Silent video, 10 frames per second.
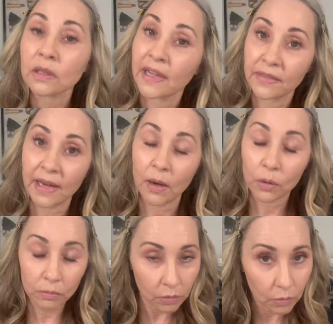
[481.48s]
Let that
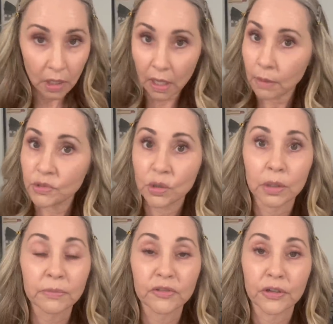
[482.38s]

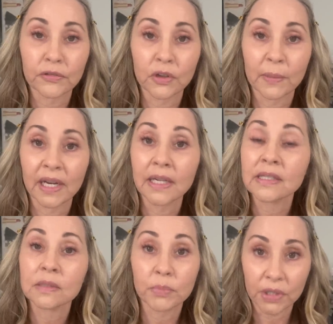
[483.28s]
absorb for a few
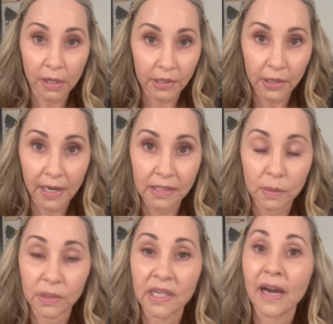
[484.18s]
minutes. Put on your S
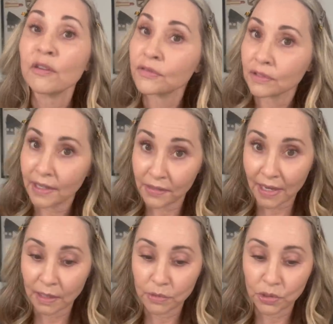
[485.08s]
P F. Let
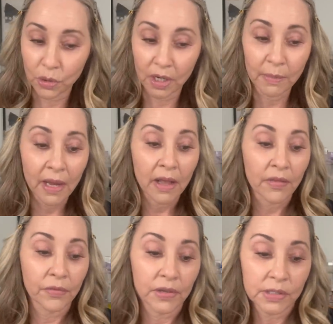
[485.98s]
that absorb.
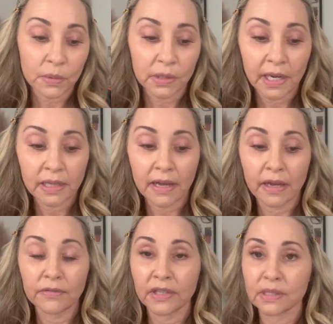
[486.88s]
This one I
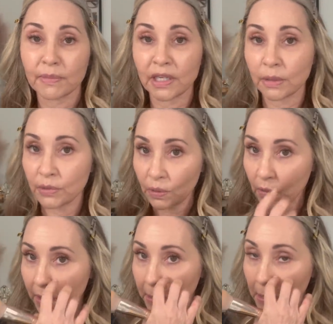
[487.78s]
love. It's my number
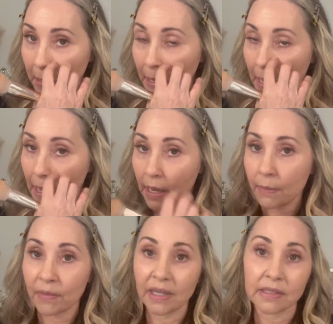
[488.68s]
one.
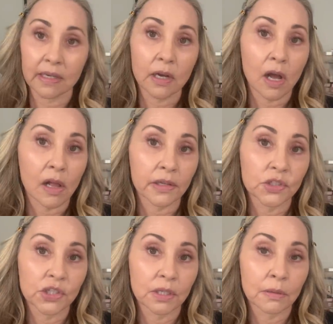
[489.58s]
Um, it's a
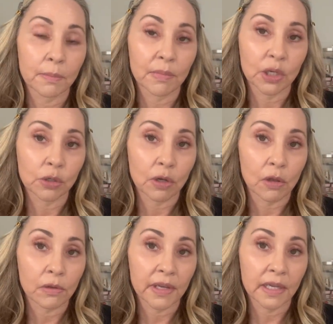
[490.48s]
collagen
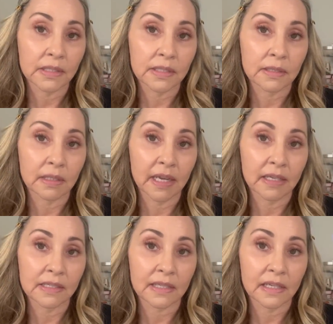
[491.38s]
mineral. It's
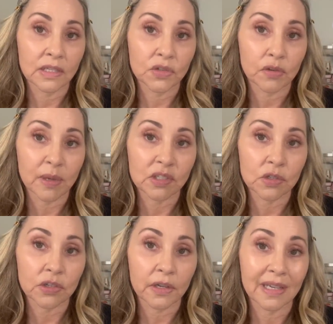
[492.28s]
Naked Sundays from
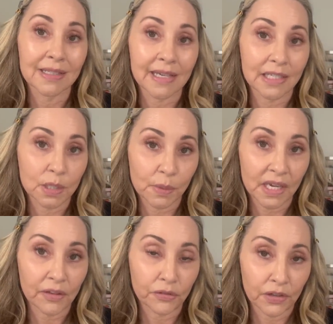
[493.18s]
Australia. It's S P
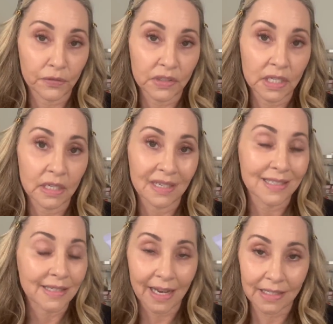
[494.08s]
F fifty.
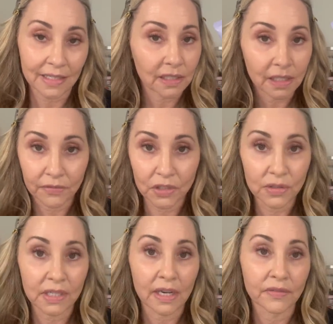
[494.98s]
It's excellent. I've
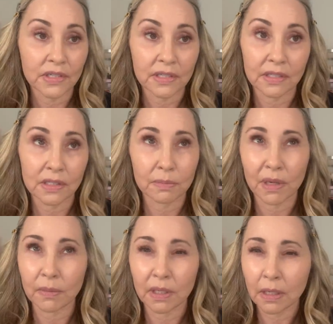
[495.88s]
used it ever since
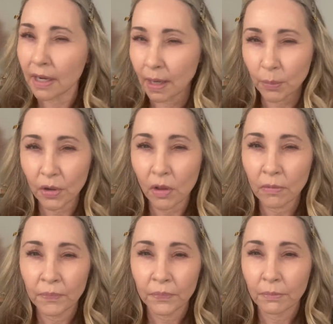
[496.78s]
maybe April,
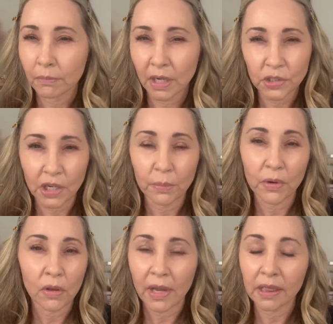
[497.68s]
March,
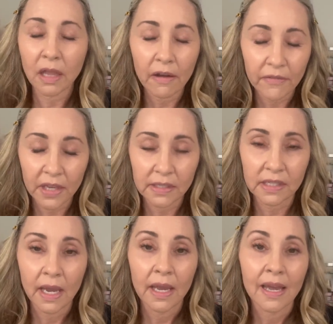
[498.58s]
April. I love this.
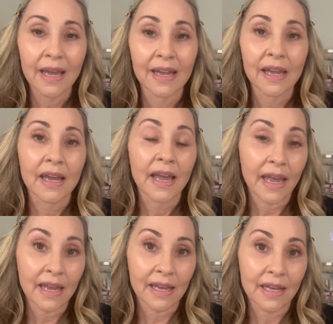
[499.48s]

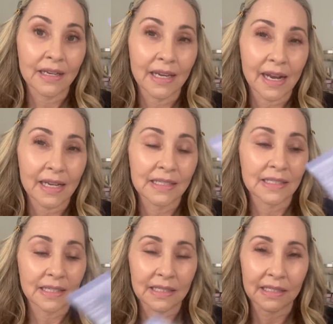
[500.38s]
And it, it's
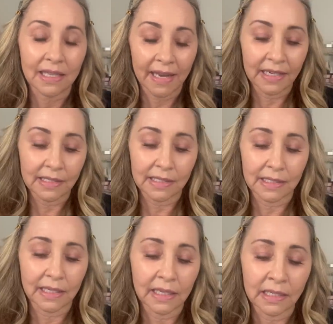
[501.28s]
the slightest
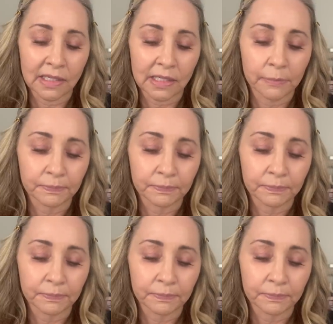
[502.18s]
tint.